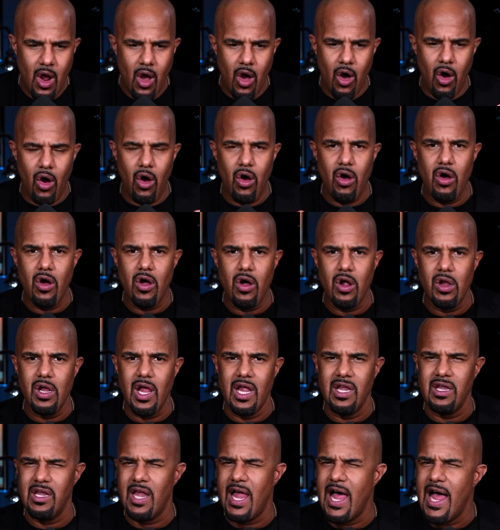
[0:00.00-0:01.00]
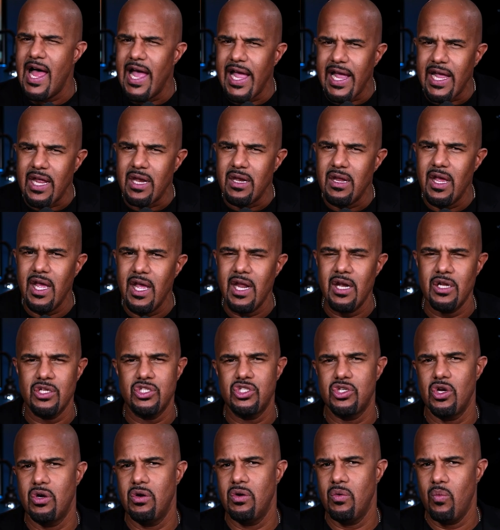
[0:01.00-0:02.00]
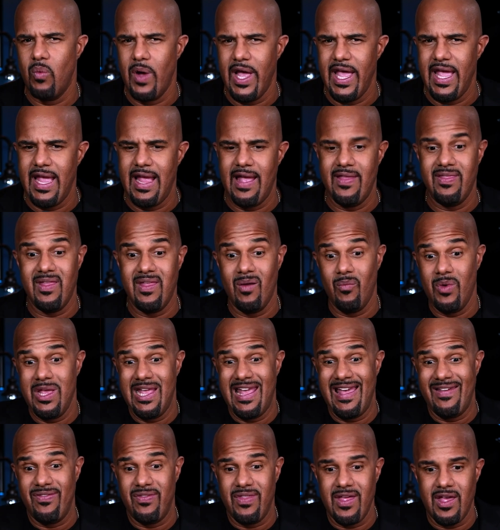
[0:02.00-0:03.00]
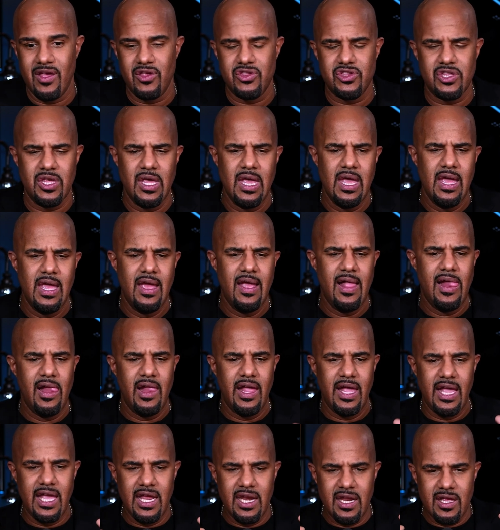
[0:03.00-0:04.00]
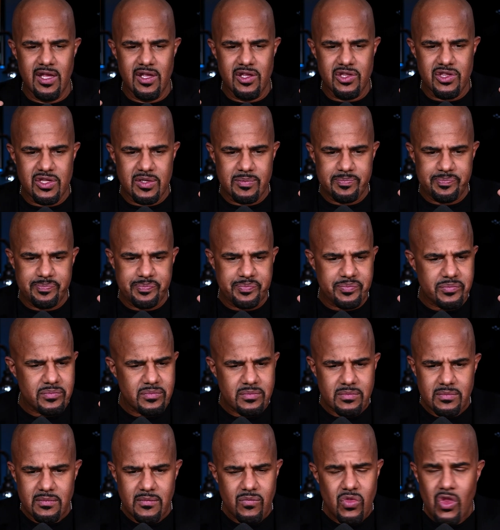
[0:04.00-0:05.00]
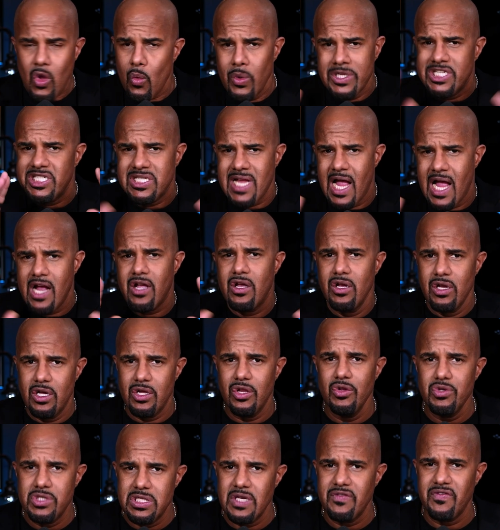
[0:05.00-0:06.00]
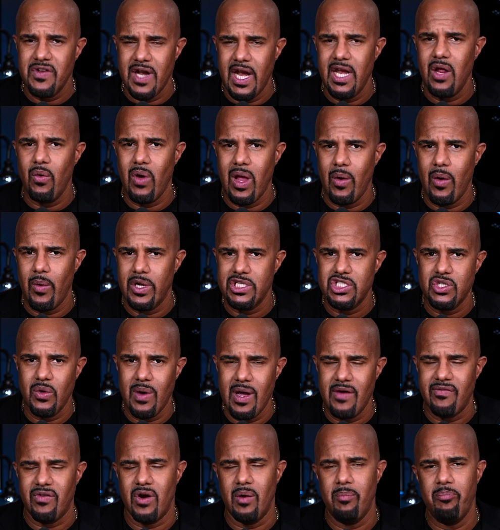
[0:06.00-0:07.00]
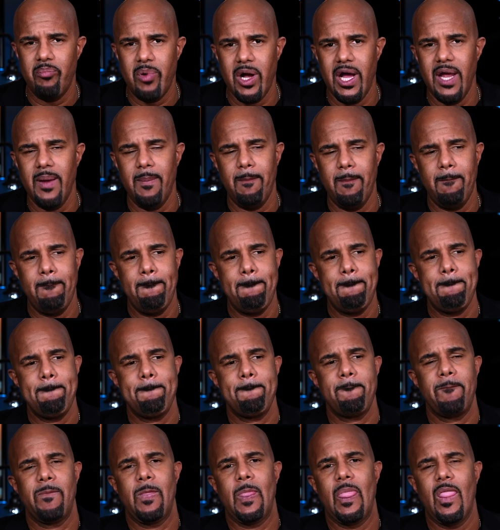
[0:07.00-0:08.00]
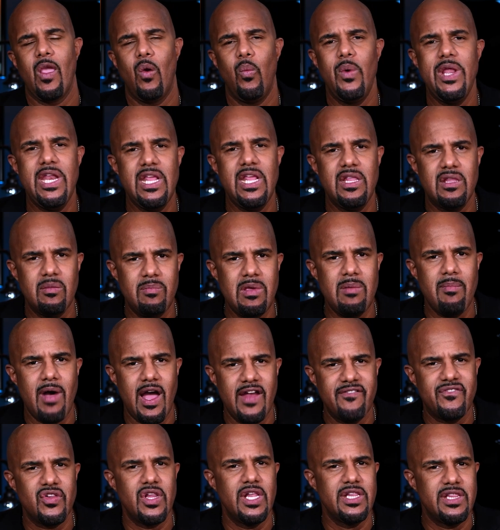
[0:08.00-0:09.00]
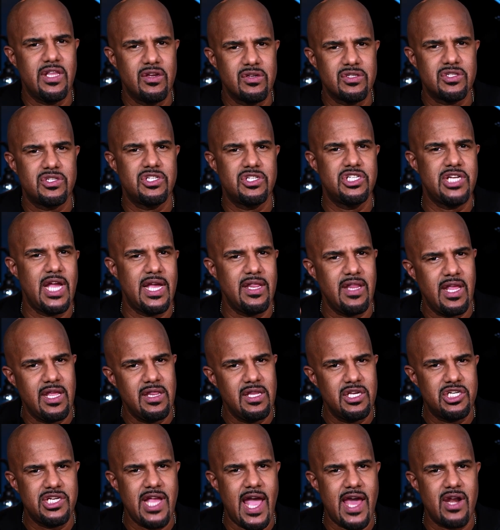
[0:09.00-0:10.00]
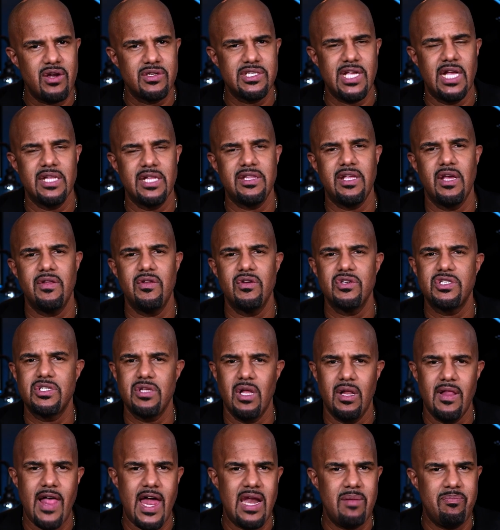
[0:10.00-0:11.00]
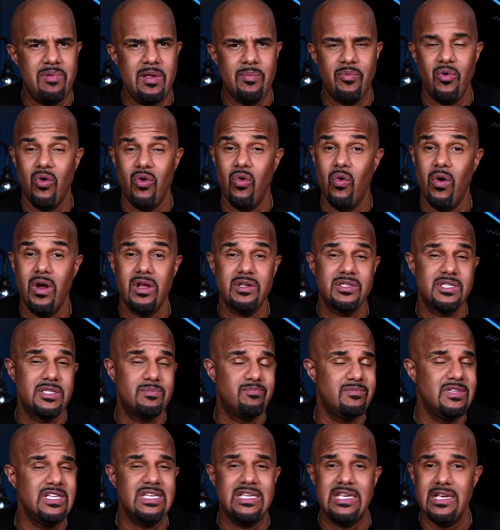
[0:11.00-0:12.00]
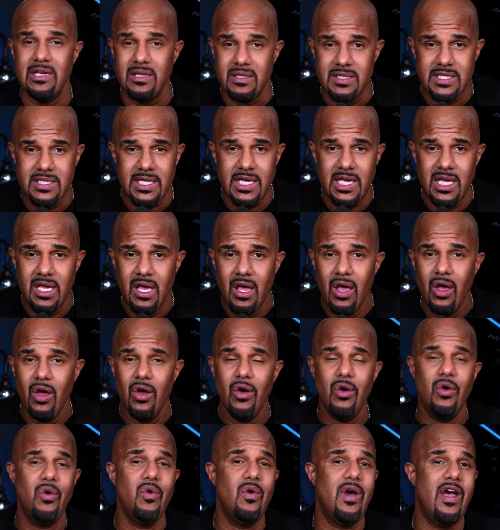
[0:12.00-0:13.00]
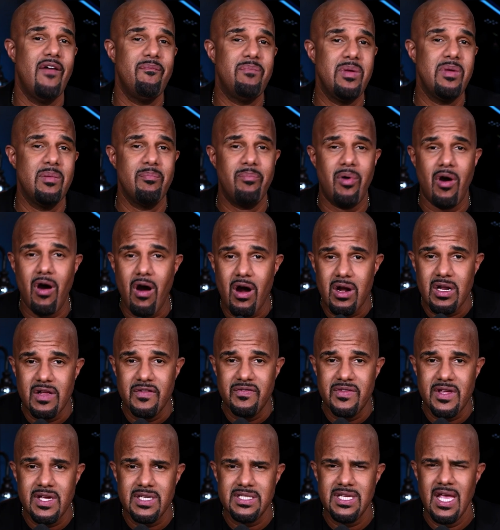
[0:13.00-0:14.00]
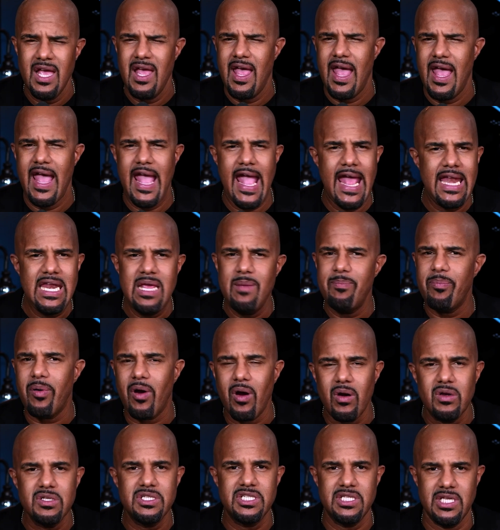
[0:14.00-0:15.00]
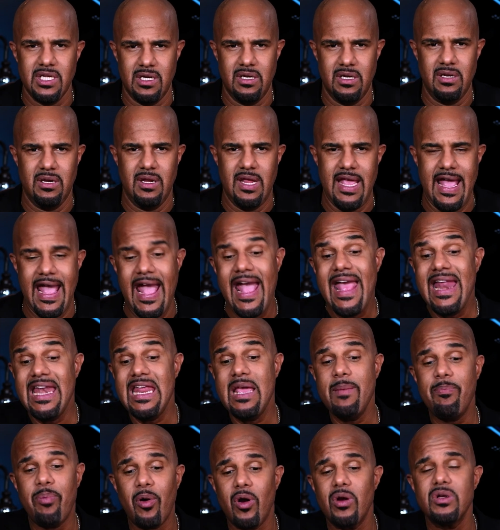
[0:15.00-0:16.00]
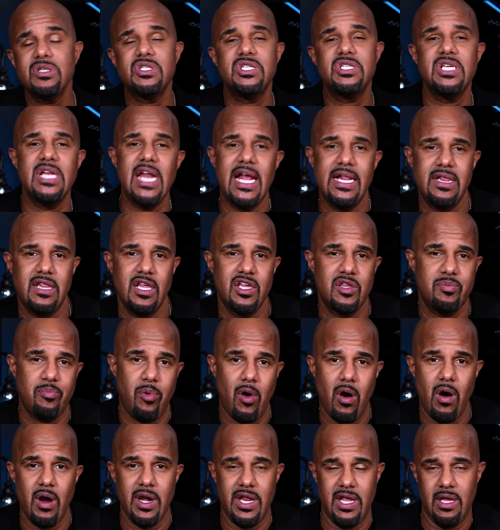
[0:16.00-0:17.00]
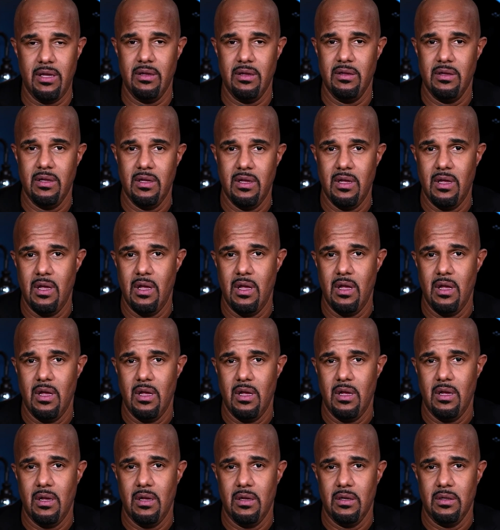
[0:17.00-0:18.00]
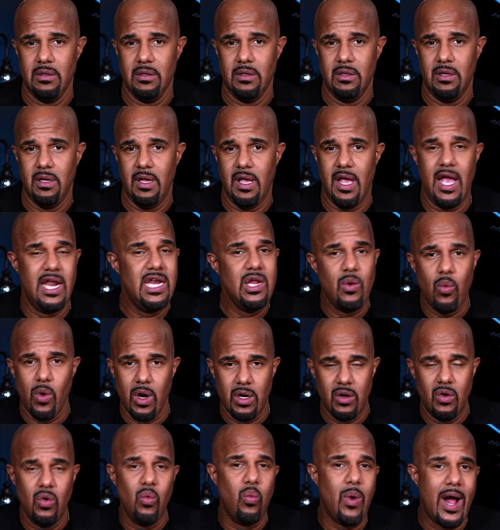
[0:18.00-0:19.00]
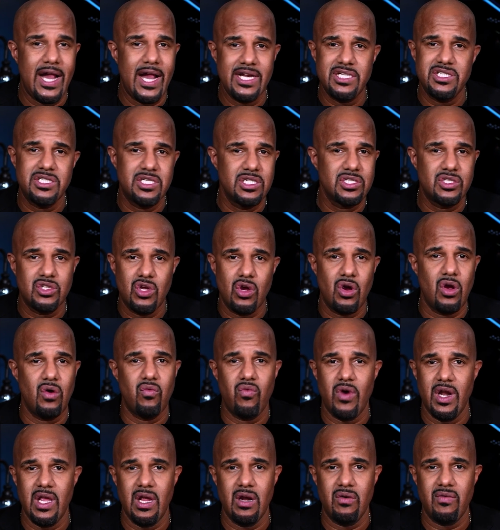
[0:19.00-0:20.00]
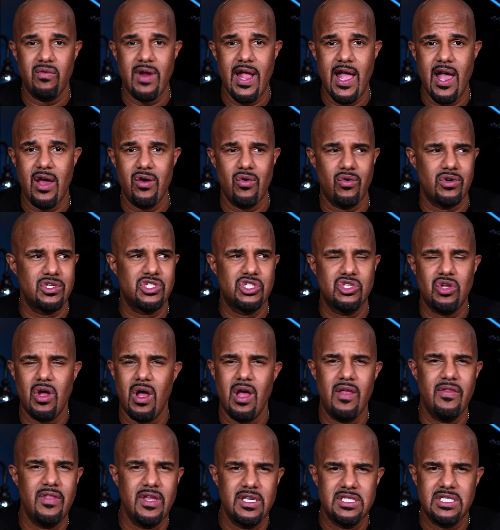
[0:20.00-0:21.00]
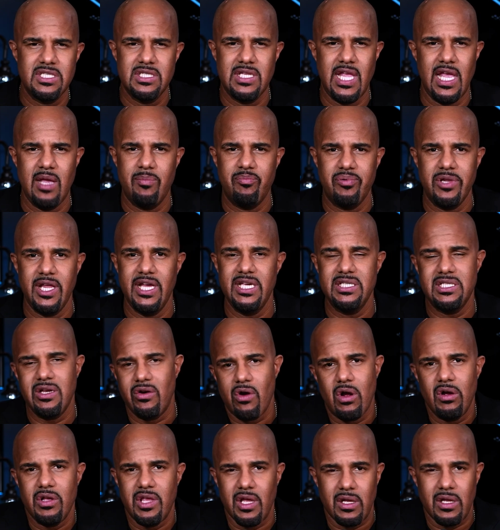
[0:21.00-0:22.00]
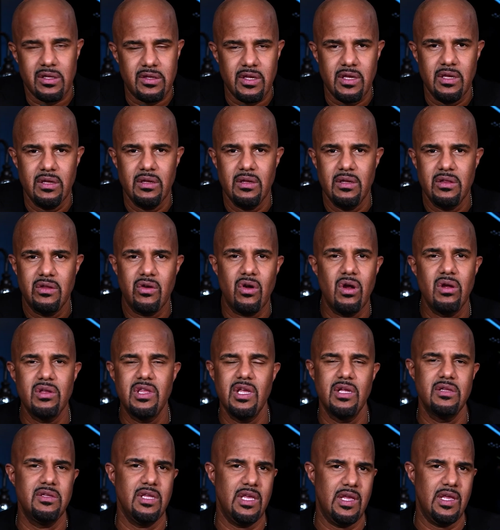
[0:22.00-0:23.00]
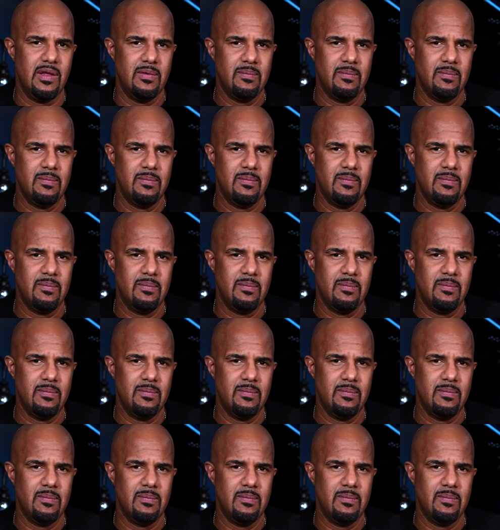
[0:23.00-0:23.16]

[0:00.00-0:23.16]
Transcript: all align in a certain way. And then we get this. Which is not conclusive in any way whatsoever, but we need to be mindful that there's in the shadows out there's still a lot of people who are guilty, who have been part of this. Any person at this party, anyone who watched this girl running around or saw this take place, they're all guilty. They're all guilty.